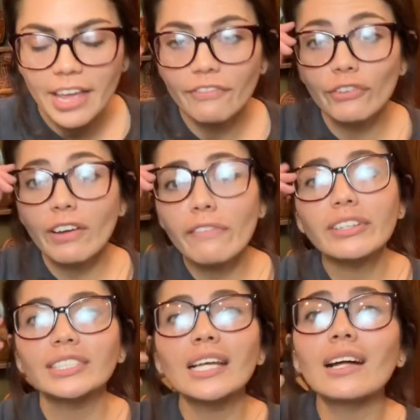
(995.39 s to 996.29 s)
If you've ever
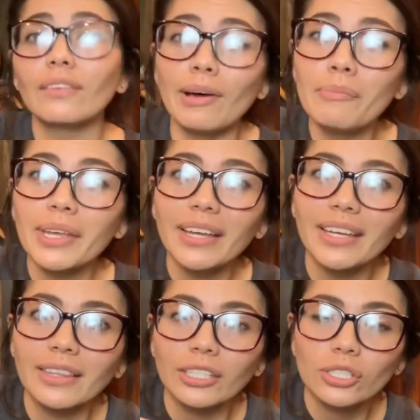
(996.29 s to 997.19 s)
seen Columbia
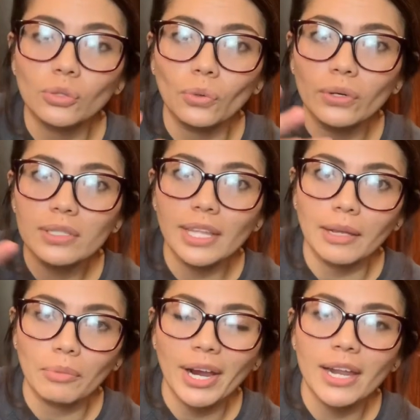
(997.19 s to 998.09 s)
in the stores,
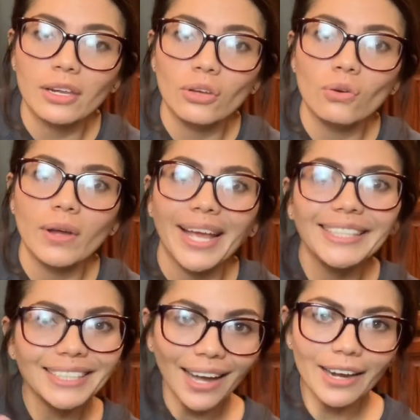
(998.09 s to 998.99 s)
like brand new,
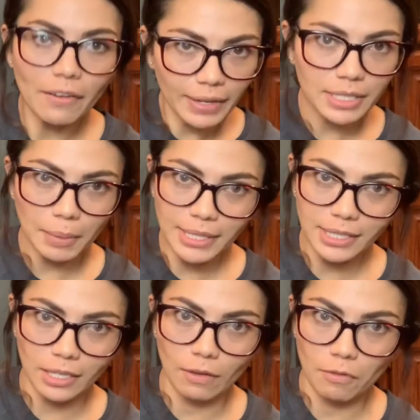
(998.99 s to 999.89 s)
it's kind of
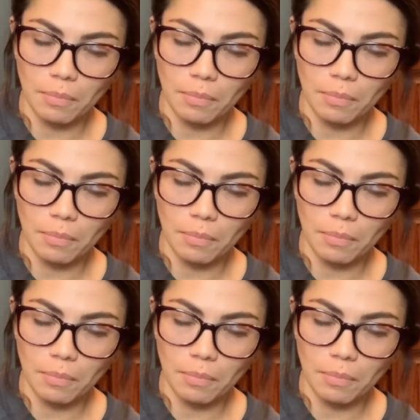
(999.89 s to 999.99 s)
expensive,